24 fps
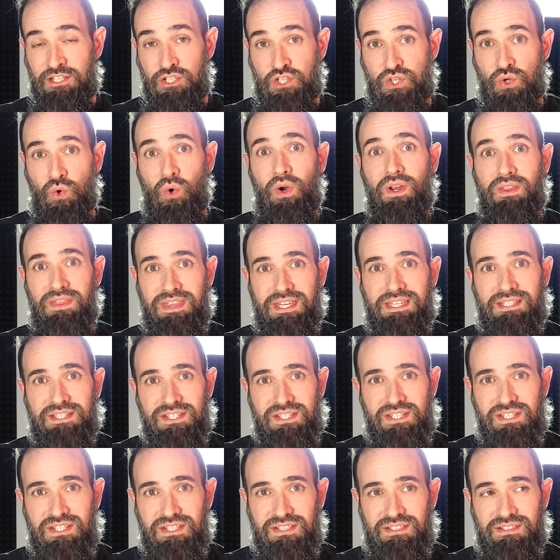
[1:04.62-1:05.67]
enjoyed
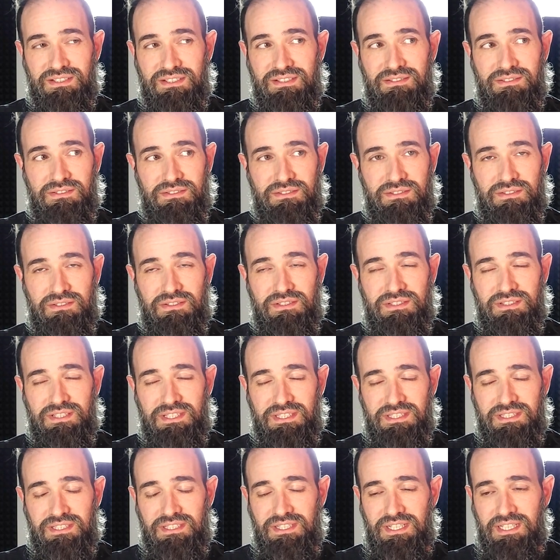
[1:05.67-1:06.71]
this
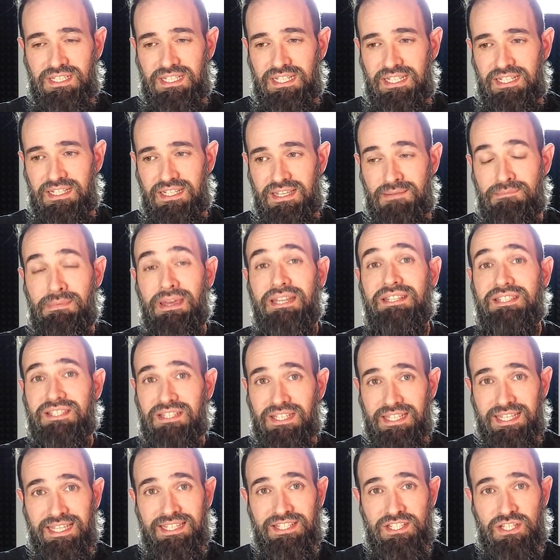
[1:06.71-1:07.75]

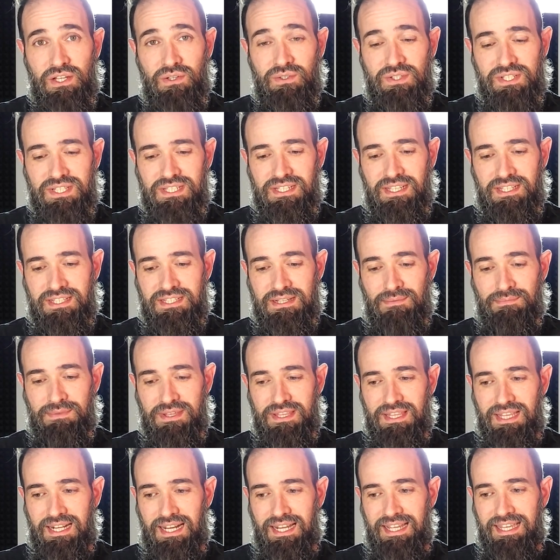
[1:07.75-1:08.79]
immensely, and so it's
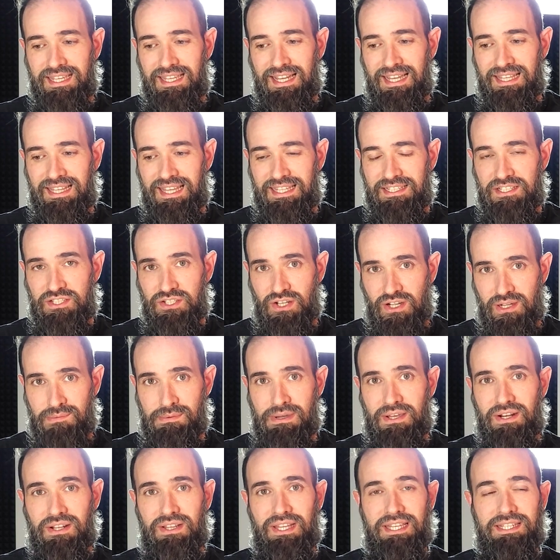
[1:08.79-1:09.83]
something that I like to talk
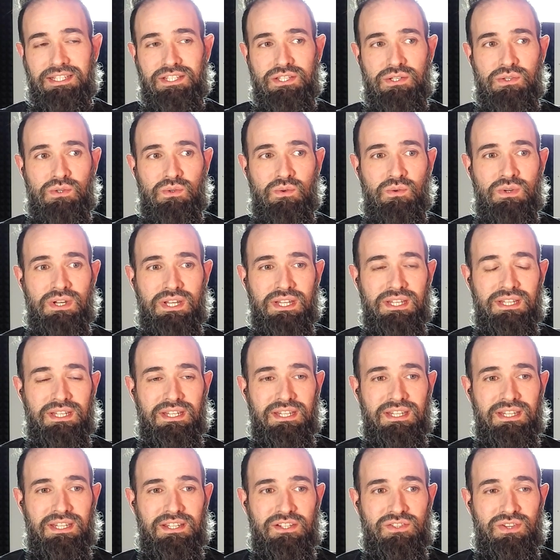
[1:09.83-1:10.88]
about. I like to
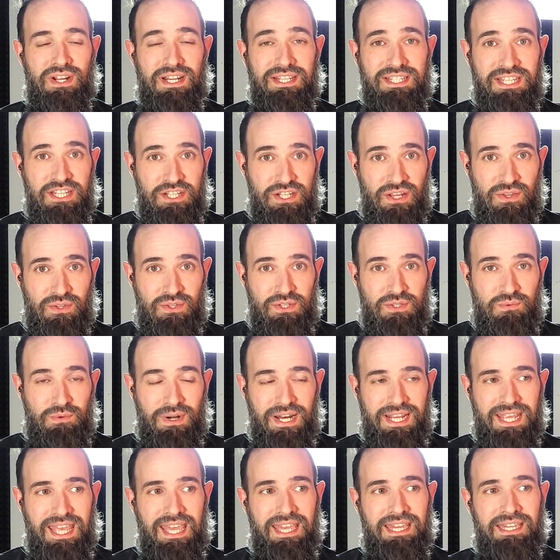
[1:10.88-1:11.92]
try to teach others
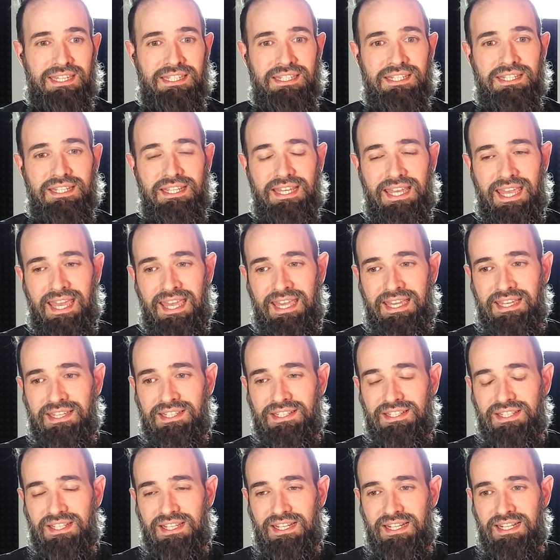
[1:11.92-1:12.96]
when I can,
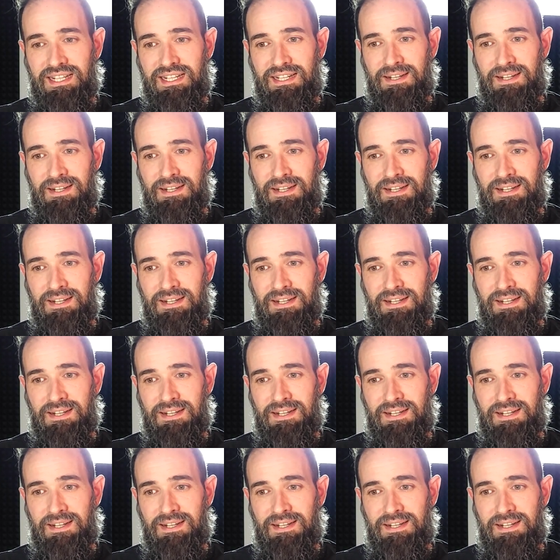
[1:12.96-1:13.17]
and